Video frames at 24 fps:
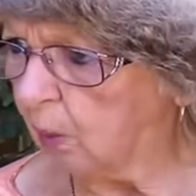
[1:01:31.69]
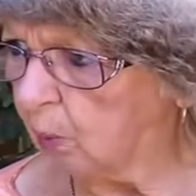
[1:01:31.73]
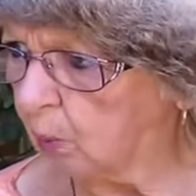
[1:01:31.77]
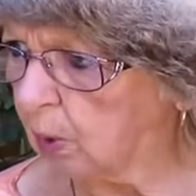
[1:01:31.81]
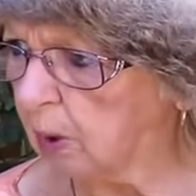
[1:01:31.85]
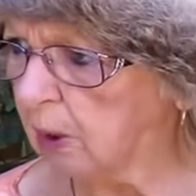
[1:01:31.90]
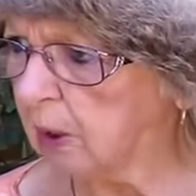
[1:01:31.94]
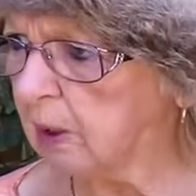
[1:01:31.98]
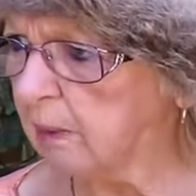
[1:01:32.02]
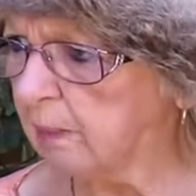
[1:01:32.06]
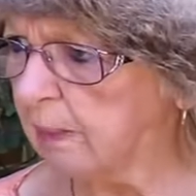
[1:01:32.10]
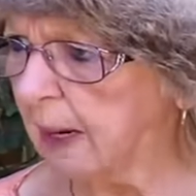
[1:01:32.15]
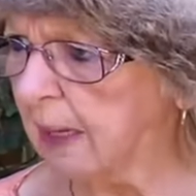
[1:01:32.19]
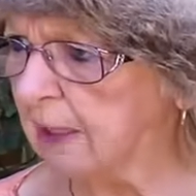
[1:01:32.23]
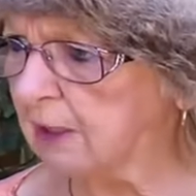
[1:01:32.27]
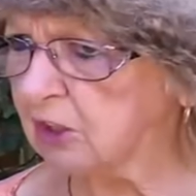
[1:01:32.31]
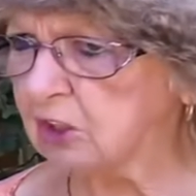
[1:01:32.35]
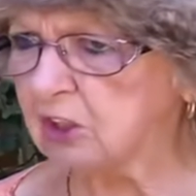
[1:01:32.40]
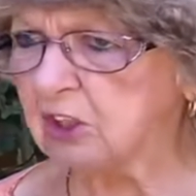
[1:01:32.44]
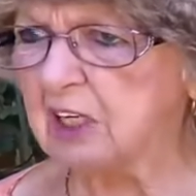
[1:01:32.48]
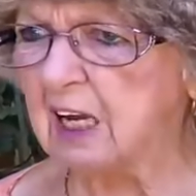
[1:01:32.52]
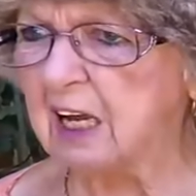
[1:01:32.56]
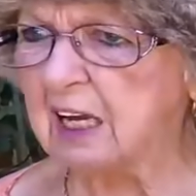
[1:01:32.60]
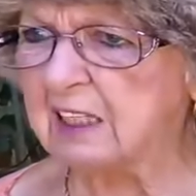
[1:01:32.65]
worry about
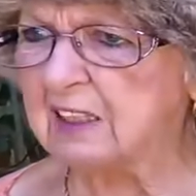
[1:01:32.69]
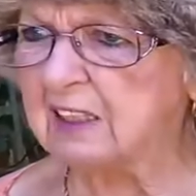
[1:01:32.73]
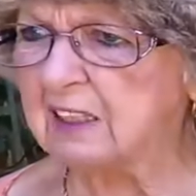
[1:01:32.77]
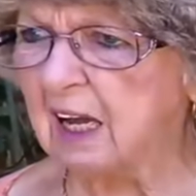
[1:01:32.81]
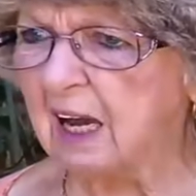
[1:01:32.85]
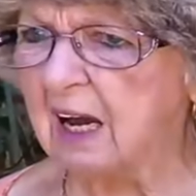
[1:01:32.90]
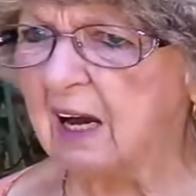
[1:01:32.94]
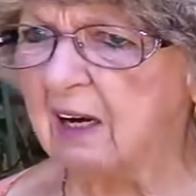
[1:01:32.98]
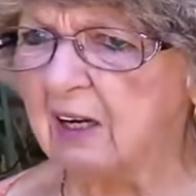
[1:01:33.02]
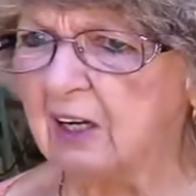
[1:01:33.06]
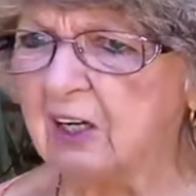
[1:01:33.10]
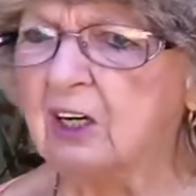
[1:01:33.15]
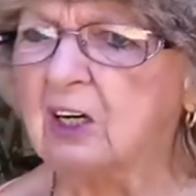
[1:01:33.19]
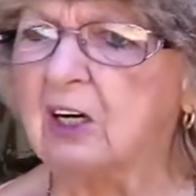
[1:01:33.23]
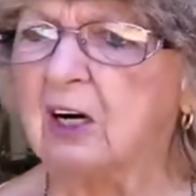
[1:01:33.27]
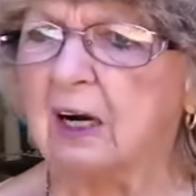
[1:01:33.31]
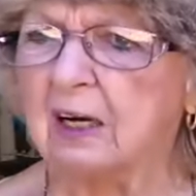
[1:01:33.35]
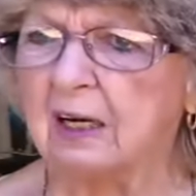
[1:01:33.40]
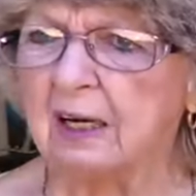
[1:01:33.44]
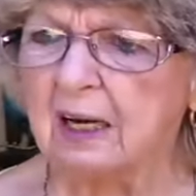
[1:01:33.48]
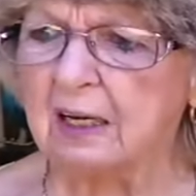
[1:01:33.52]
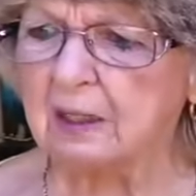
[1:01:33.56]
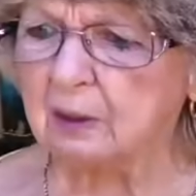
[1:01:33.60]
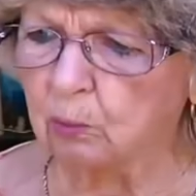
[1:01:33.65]
snakes out here.
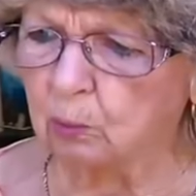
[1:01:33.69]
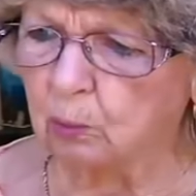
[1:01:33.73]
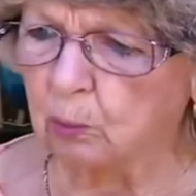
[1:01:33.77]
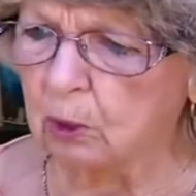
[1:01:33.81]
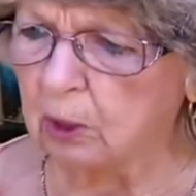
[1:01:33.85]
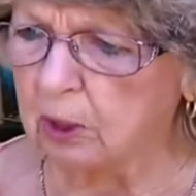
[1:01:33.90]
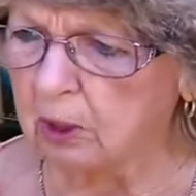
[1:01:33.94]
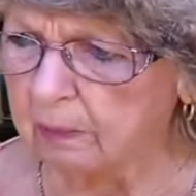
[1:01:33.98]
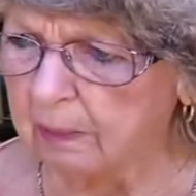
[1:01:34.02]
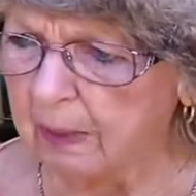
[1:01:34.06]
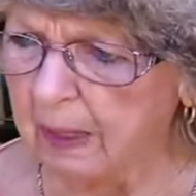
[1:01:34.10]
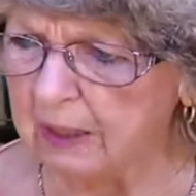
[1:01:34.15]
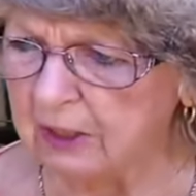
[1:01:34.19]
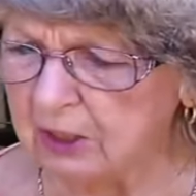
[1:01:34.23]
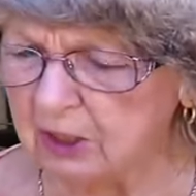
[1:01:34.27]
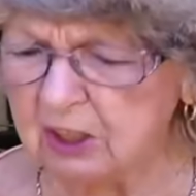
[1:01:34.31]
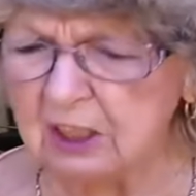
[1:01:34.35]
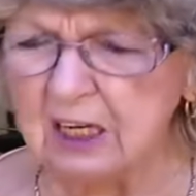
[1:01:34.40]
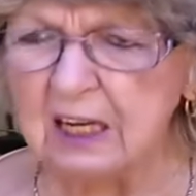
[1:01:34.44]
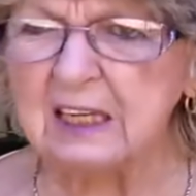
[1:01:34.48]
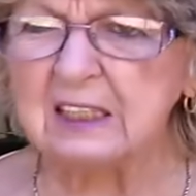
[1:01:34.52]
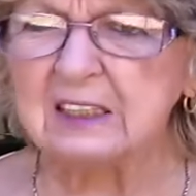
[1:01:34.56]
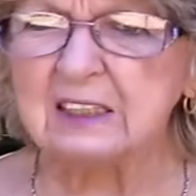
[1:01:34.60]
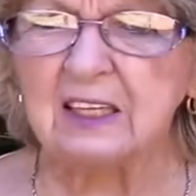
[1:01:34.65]
I got to worry about
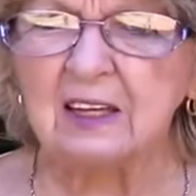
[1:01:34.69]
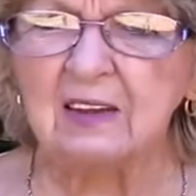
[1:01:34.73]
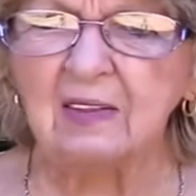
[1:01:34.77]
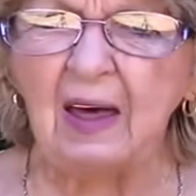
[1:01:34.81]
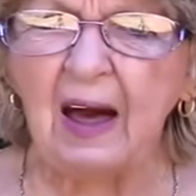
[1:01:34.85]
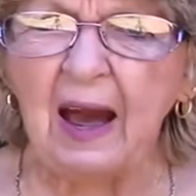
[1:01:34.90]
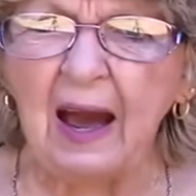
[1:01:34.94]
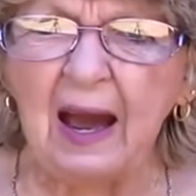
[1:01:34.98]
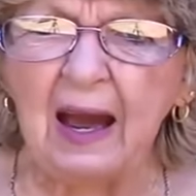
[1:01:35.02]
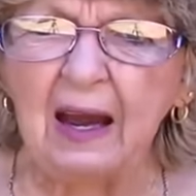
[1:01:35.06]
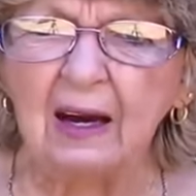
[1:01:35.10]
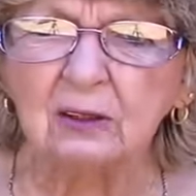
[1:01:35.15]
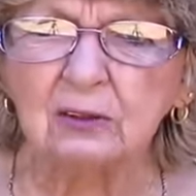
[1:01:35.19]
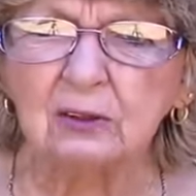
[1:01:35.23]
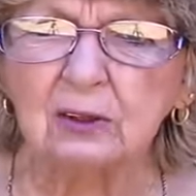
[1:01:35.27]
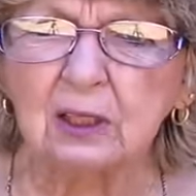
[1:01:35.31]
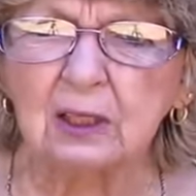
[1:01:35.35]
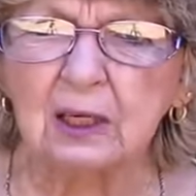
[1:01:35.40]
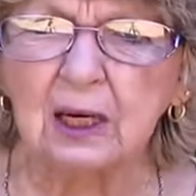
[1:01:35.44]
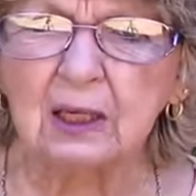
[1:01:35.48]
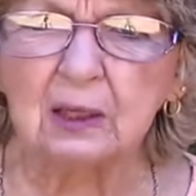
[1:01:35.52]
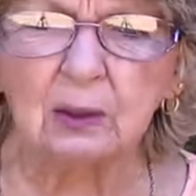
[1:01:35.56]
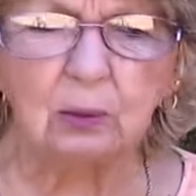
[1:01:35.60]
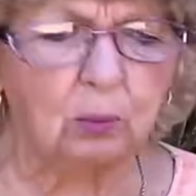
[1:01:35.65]
snakes in the house.
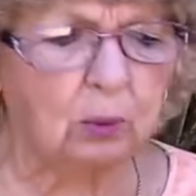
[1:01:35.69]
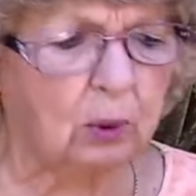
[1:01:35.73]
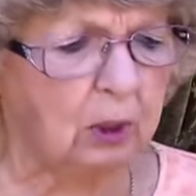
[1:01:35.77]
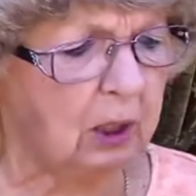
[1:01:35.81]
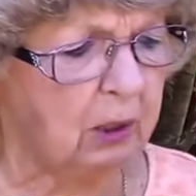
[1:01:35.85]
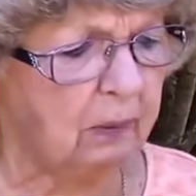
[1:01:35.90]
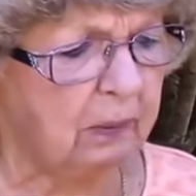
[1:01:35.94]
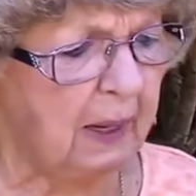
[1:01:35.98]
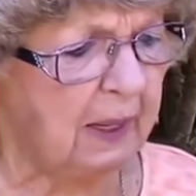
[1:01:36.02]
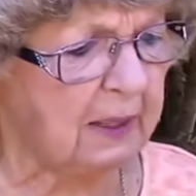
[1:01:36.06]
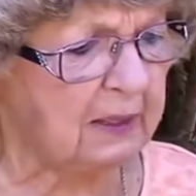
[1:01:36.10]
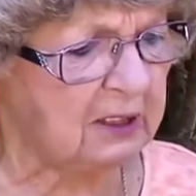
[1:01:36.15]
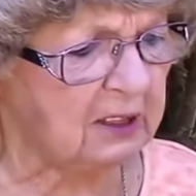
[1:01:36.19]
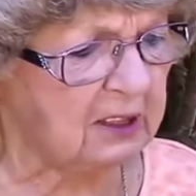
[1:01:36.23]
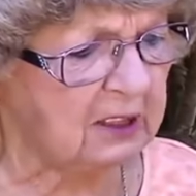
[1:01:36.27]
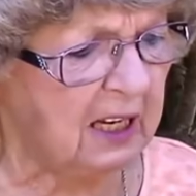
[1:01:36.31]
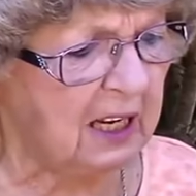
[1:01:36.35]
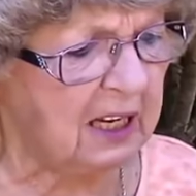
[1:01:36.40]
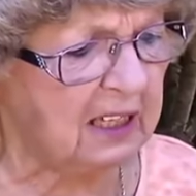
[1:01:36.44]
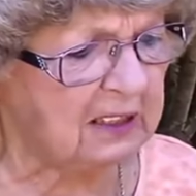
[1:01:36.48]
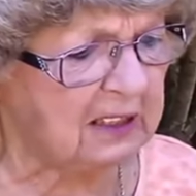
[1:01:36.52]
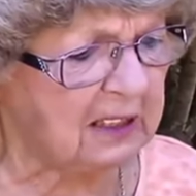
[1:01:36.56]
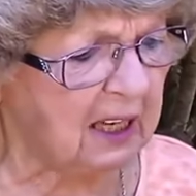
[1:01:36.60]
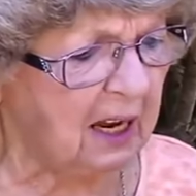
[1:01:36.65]
I got to worry about
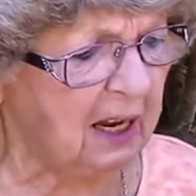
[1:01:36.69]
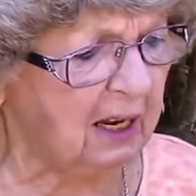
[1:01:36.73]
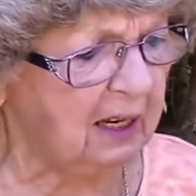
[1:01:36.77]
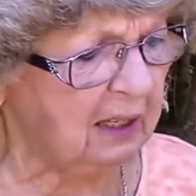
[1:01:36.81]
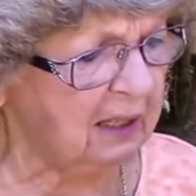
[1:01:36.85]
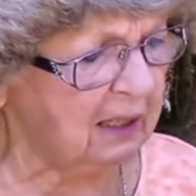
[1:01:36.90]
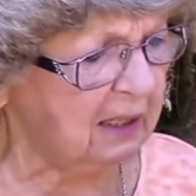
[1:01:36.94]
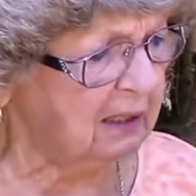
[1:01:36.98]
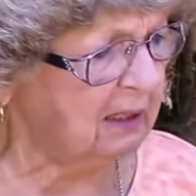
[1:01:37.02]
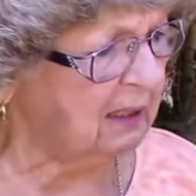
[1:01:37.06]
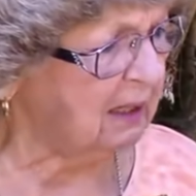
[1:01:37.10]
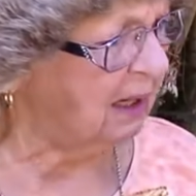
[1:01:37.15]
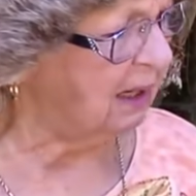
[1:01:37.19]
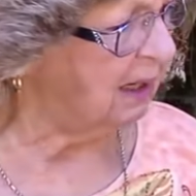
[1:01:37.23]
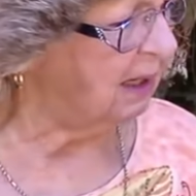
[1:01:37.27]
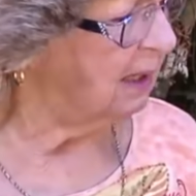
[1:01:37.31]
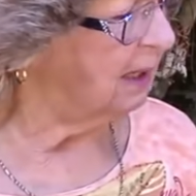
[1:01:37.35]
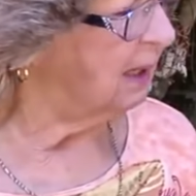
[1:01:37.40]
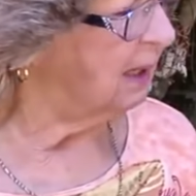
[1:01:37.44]
snakes out here. I...